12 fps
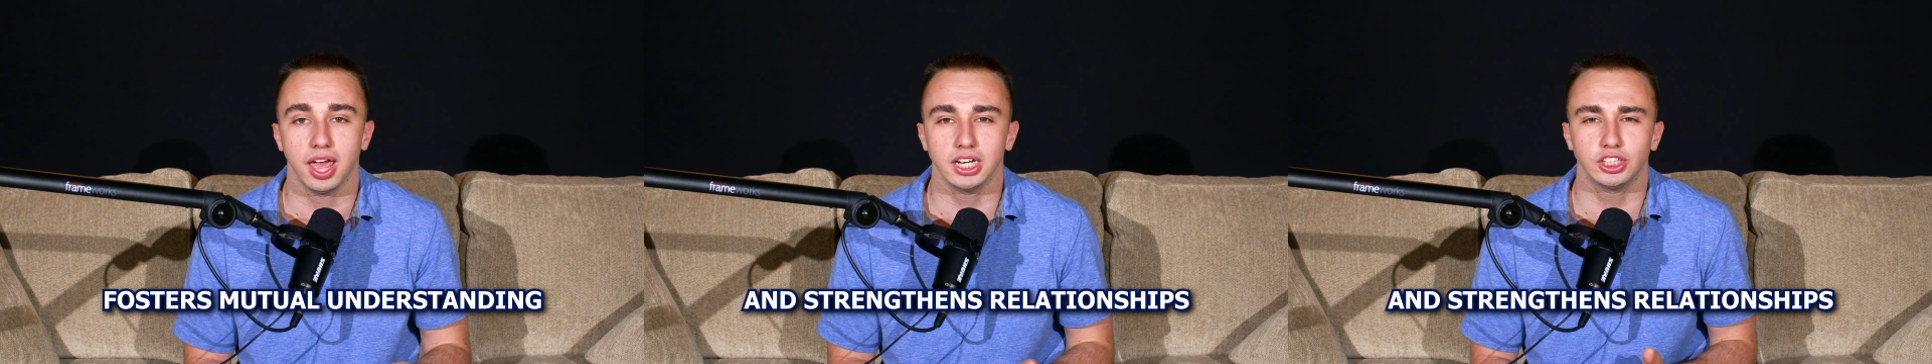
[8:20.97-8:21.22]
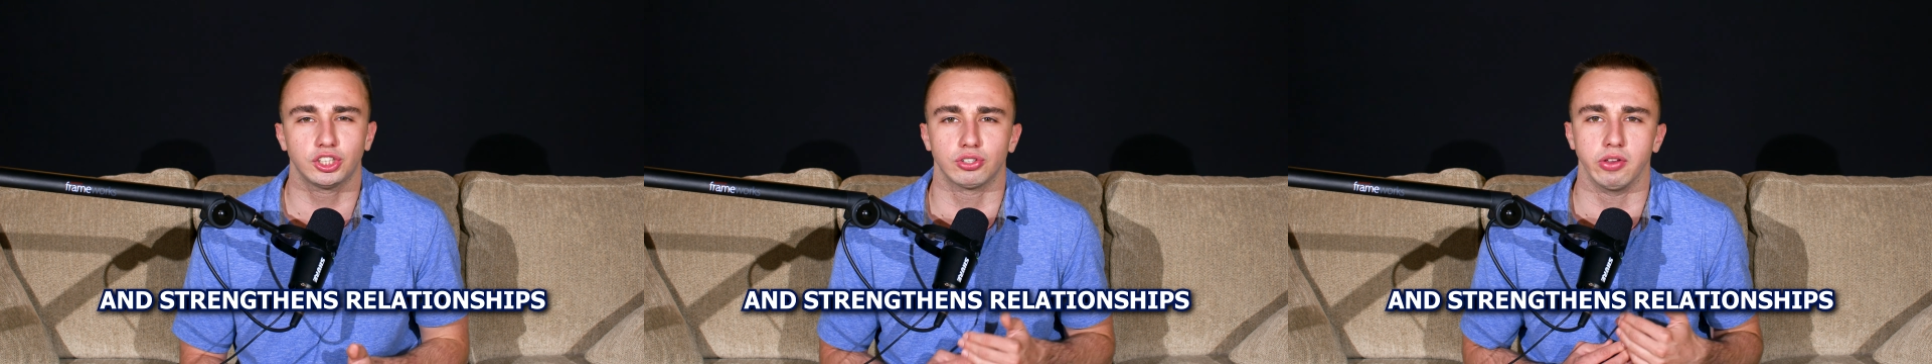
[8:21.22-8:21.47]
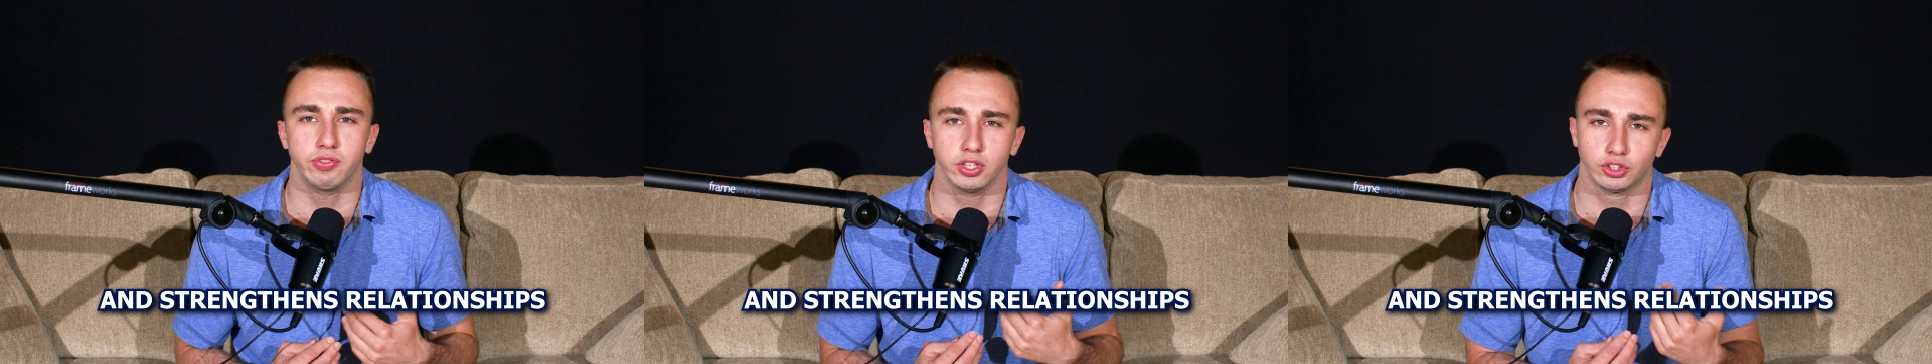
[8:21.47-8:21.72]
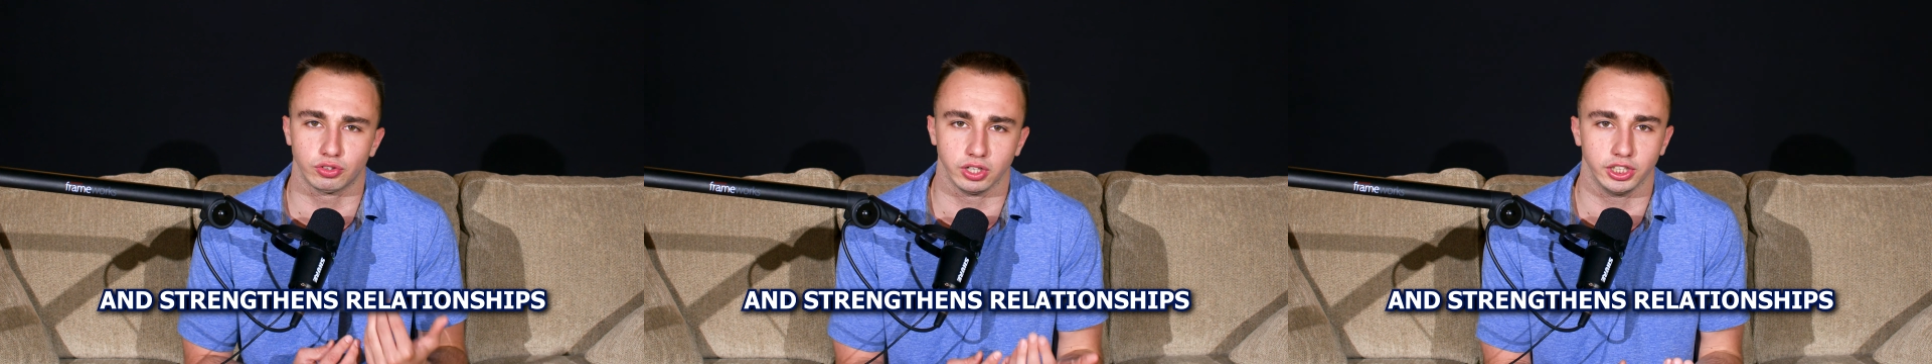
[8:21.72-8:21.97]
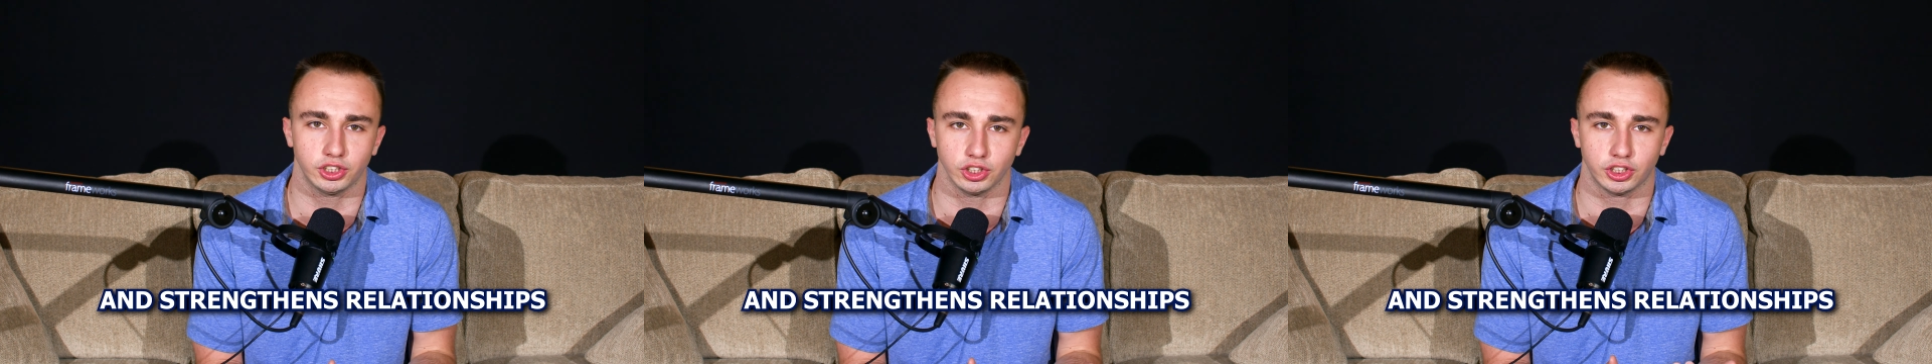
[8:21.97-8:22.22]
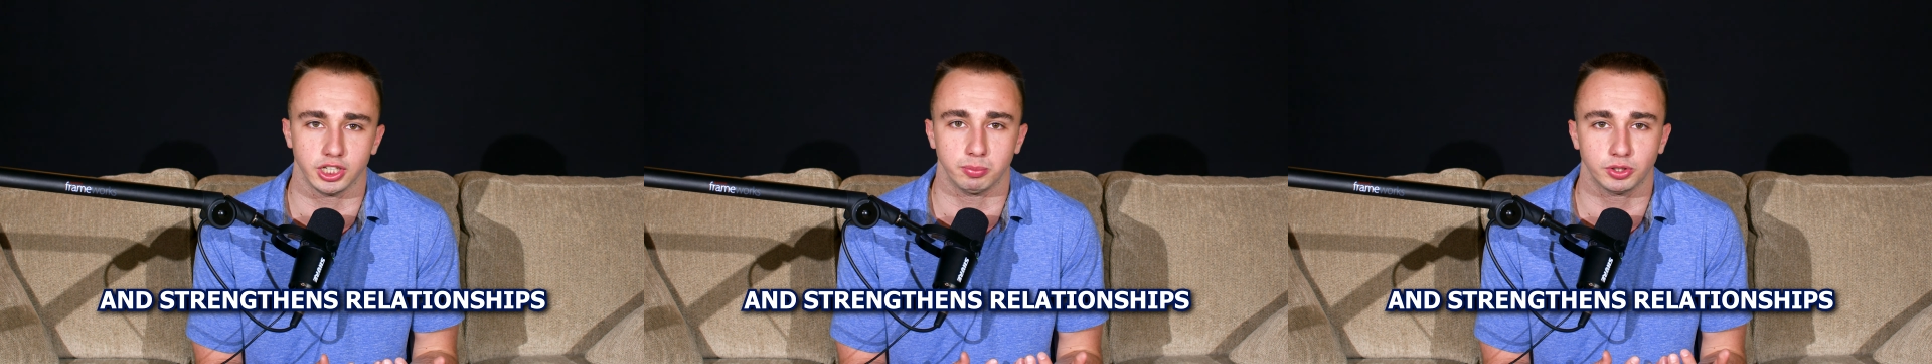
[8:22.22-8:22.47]
and strengthens
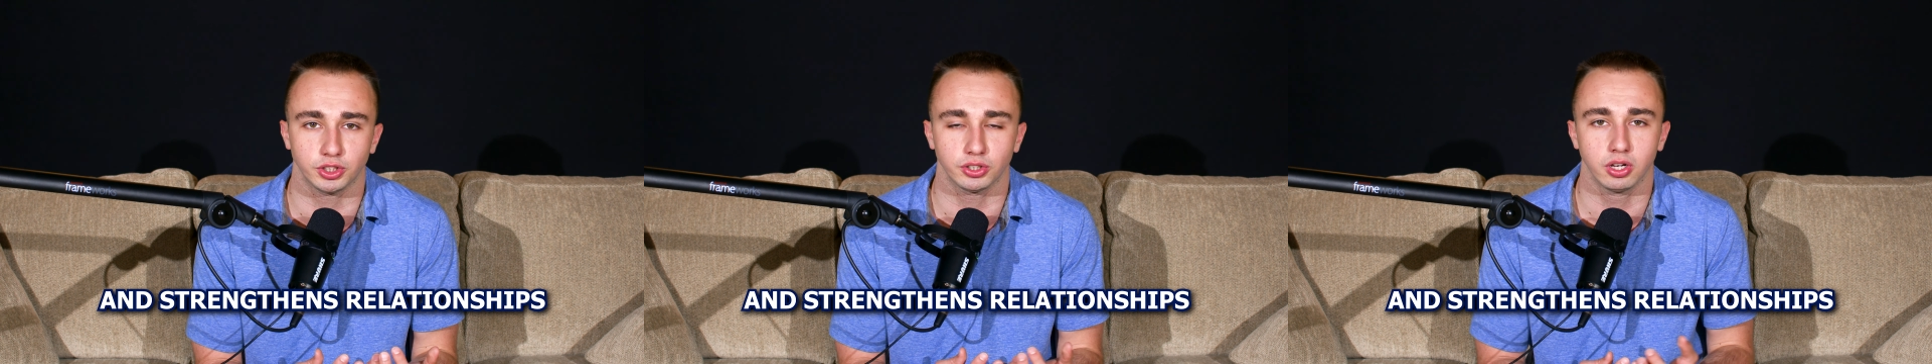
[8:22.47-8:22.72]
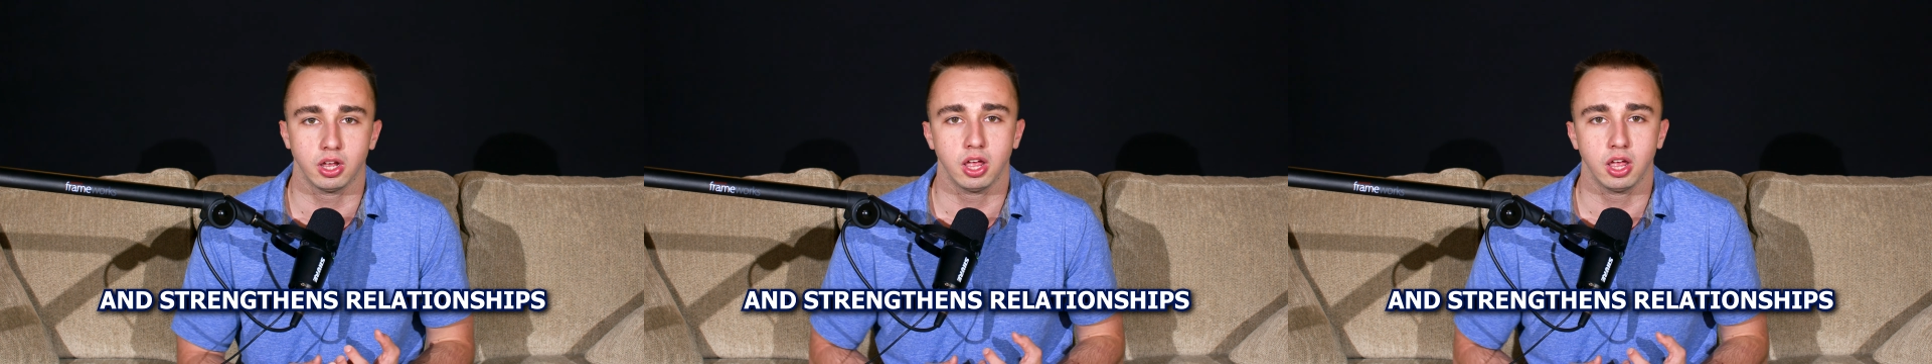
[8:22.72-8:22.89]
relationships.